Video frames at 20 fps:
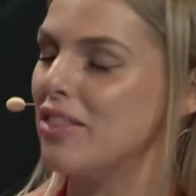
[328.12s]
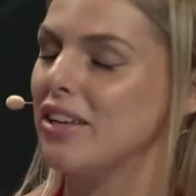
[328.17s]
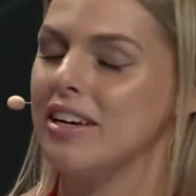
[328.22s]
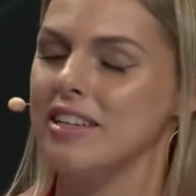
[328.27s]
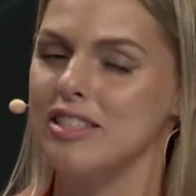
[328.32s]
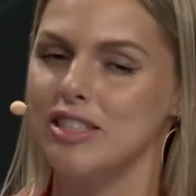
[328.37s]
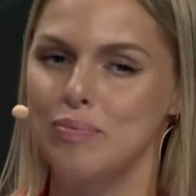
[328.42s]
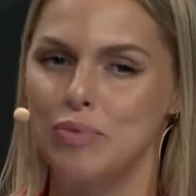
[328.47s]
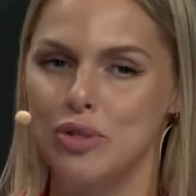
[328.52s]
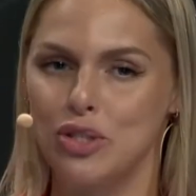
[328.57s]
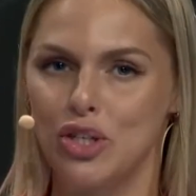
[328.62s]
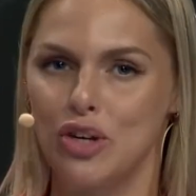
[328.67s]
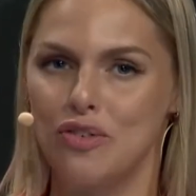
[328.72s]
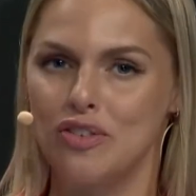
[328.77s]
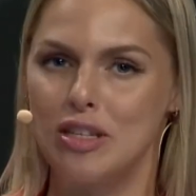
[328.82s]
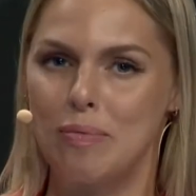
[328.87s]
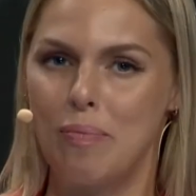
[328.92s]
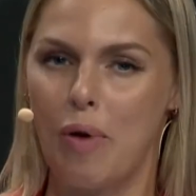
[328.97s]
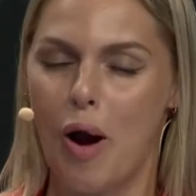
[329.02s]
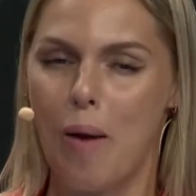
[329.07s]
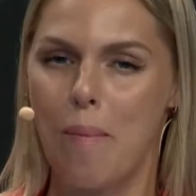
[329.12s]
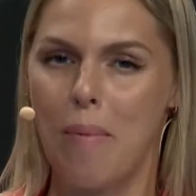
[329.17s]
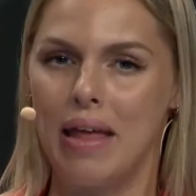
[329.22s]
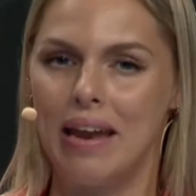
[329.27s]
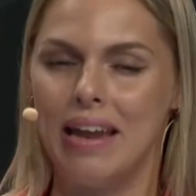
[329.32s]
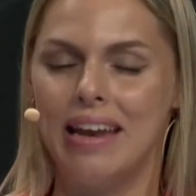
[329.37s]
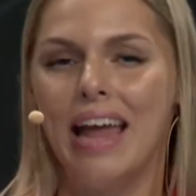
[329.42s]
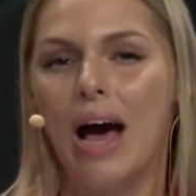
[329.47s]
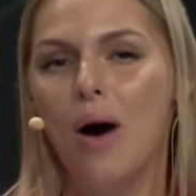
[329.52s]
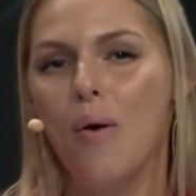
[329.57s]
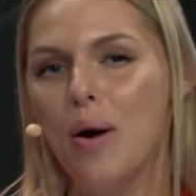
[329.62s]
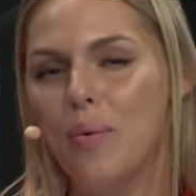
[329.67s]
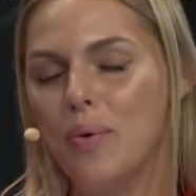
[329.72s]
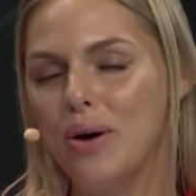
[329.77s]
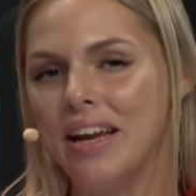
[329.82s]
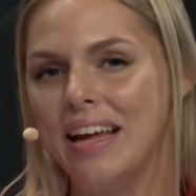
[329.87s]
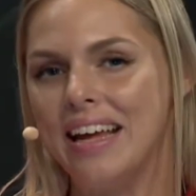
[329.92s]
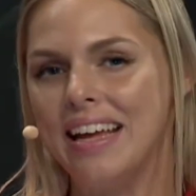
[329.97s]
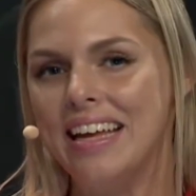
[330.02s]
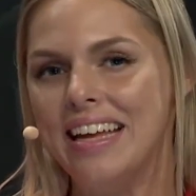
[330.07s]
the customer service department. And now I
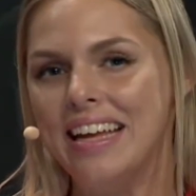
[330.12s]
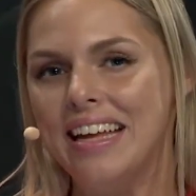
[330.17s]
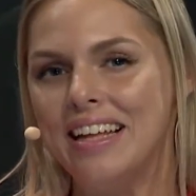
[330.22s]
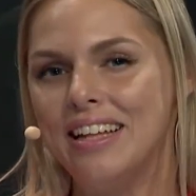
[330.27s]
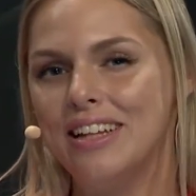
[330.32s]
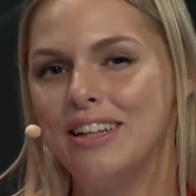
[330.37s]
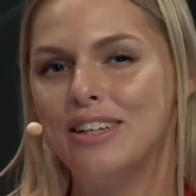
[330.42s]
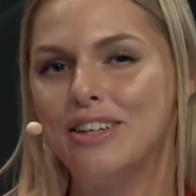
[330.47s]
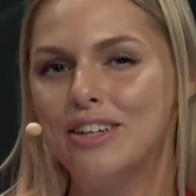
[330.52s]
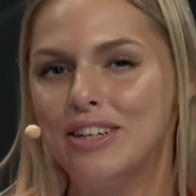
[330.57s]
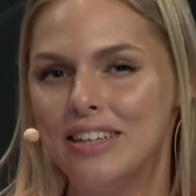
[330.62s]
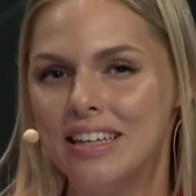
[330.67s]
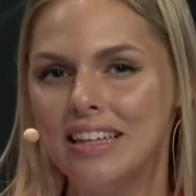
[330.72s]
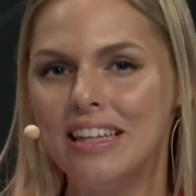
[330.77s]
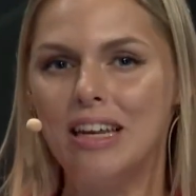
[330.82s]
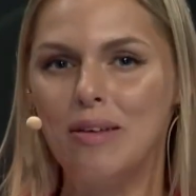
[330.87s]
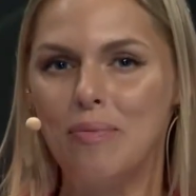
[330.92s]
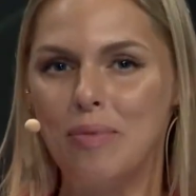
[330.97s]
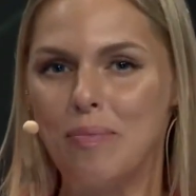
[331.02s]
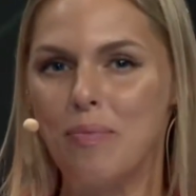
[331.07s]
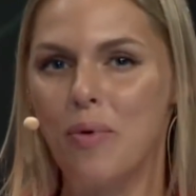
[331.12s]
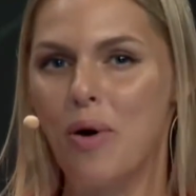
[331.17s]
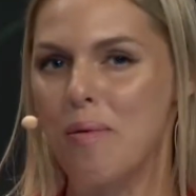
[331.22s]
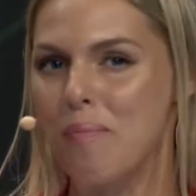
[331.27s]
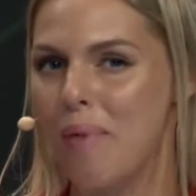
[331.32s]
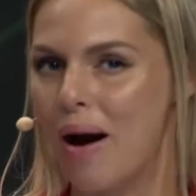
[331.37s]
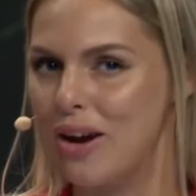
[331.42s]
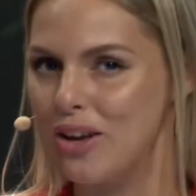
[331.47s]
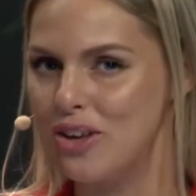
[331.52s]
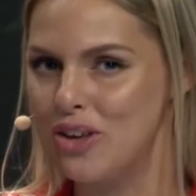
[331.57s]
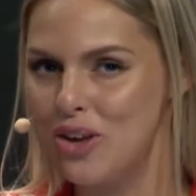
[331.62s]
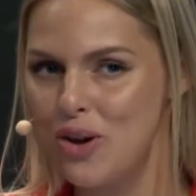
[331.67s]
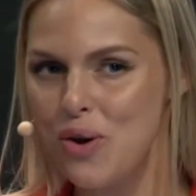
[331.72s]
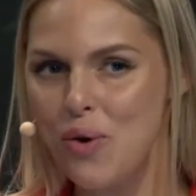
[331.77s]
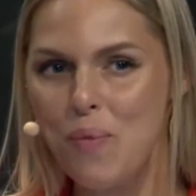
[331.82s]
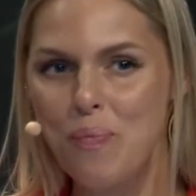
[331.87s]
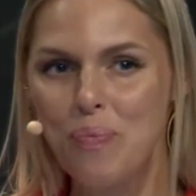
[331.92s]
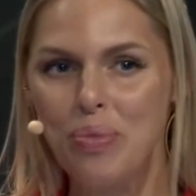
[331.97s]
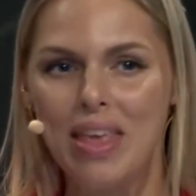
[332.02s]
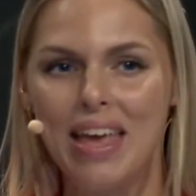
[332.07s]
want to learn a little bit more about
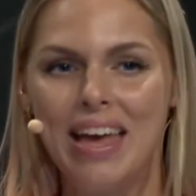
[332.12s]
you.